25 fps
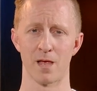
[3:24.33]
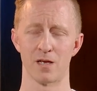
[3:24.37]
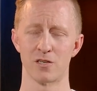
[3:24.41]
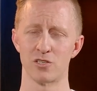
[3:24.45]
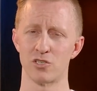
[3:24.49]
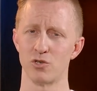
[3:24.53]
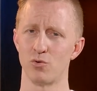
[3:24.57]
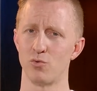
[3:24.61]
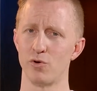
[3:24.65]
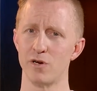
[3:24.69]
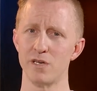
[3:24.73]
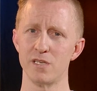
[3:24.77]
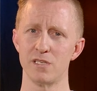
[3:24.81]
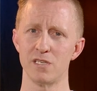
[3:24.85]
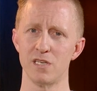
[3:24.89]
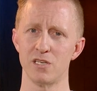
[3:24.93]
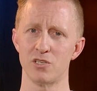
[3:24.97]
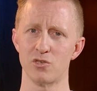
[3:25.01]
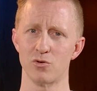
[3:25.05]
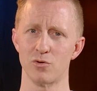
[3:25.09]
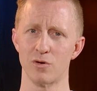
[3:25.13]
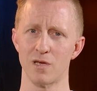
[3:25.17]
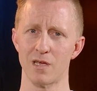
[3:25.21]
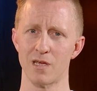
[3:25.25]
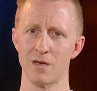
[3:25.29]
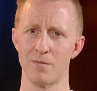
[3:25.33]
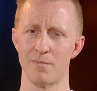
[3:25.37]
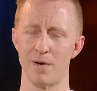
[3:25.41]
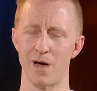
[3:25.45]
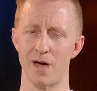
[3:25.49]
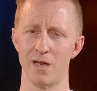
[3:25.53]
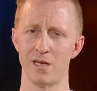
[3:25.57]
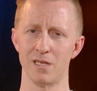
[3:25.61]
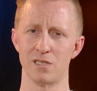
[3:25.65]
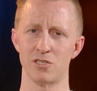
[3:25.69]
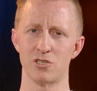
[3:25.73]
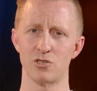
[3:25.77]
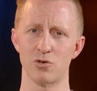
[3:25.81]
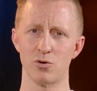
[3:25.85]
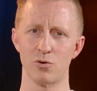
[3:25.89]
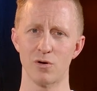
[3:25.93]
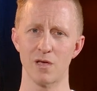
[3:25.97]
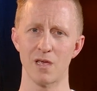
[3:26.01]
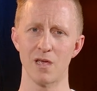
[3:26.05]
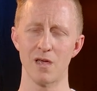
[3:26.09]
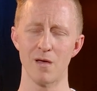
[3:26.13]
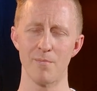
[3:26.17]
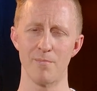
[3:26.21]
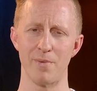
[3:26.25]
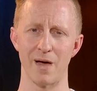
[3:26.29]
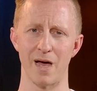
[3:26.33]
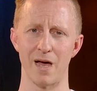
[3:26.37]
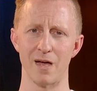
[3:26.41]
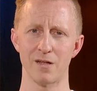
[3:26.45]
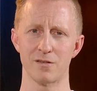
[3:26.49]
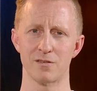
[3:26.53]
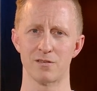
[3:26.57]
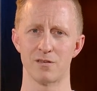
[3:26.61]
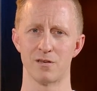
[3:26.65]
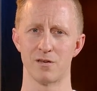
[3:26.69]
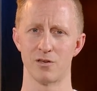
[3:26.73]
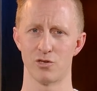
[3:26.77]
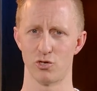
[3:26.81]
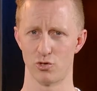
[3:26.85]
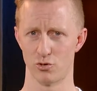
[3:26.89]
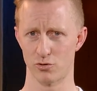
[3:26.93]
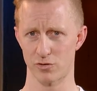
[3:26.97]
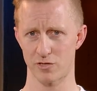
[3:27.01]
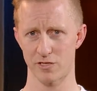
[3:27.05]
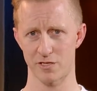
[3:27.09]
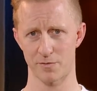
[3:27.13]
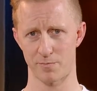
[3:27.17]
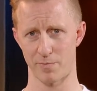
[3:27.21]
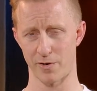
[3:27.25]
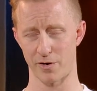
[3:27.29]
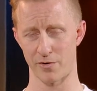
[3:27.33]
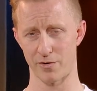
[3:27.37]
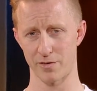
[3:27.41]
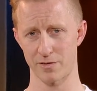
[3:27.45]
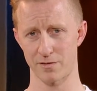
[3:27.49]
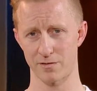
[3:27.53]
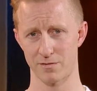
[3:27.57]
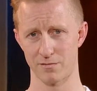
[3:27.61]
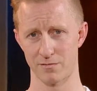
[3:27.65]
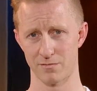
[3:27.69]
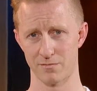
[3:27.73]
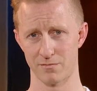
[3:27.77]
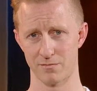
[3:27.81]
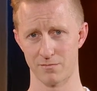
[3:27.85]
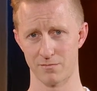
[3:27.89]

So what is he talking about? He's talking about your spirit.